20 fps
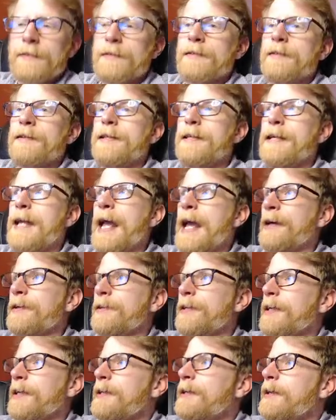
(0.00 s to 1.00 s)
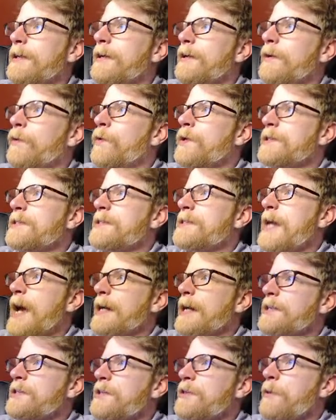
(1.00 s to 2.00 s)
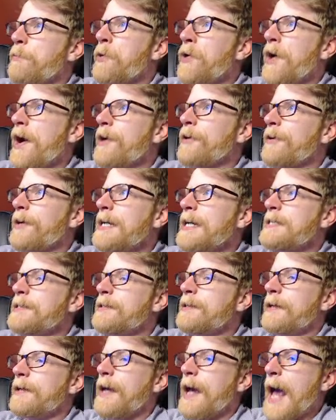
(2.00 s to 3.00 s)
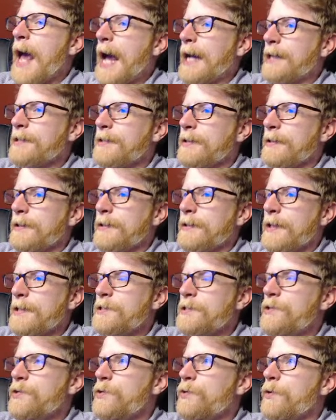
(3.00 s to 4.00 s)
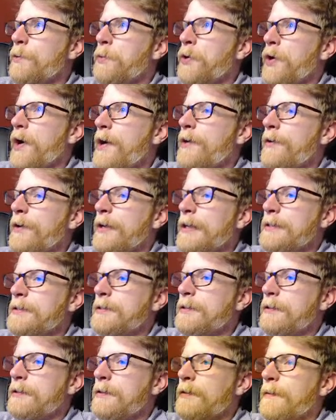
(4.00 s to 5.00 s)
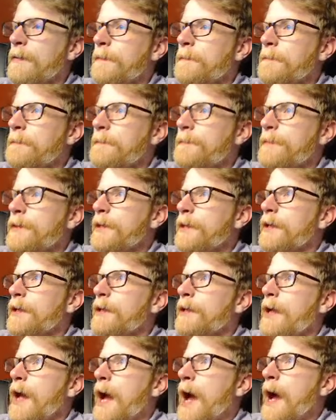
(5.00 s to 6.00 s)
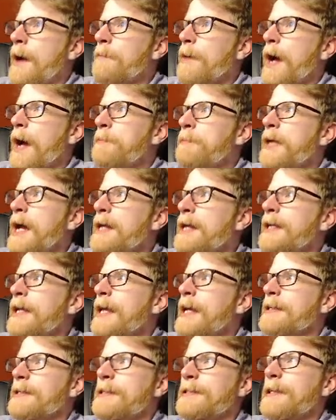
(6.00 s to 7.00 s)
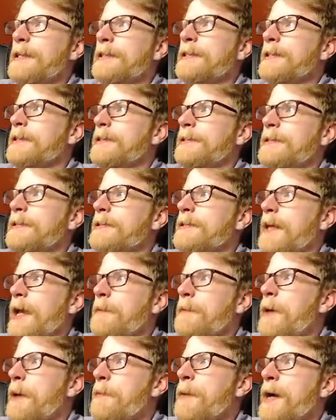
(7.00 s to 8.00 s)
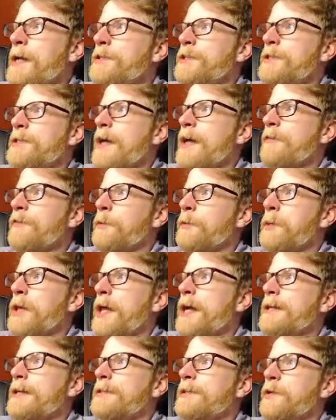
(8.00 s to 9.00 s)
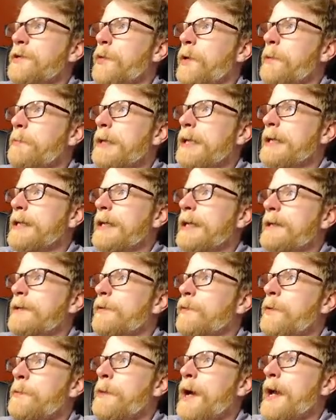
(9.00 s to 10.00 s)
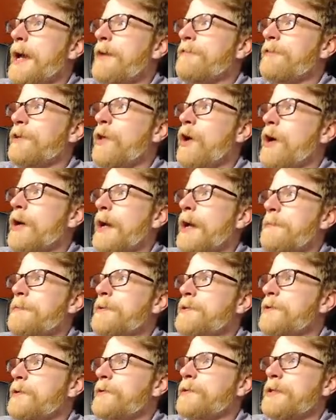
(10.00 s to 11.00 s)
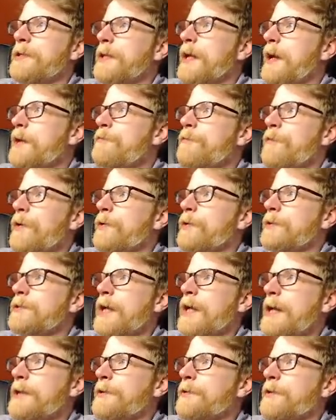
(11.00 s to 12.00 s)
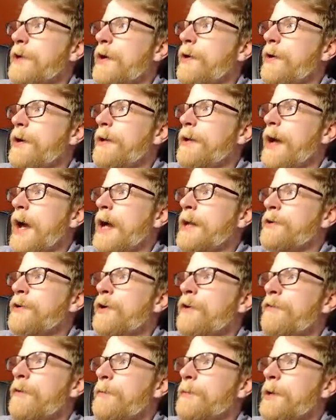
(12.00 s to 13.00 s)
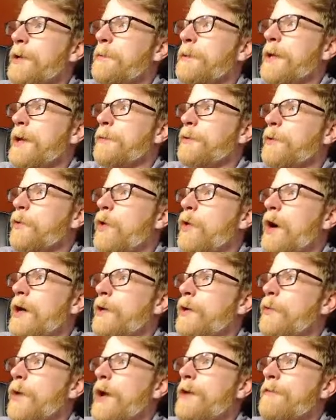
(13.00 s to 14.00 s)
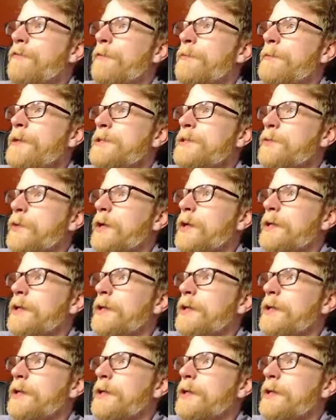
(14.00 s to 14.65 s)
Nailed it. What's next? The prairies? Excellent. Let's do the prairies. I'm kind of getting addicted to this game. I might just have to play until we beat it. We might have a long episode today, folks. I don't know. I don't know if I'm going to be able to walk away from this one.